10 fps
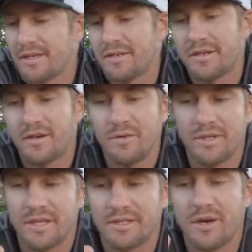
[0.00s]
In
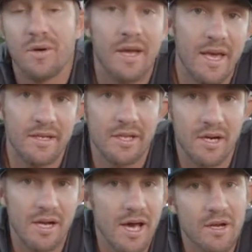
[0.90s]
turn, let's go ahead,
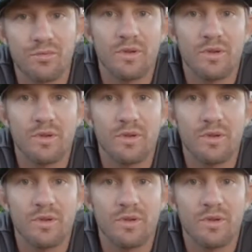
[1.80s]
turn it on and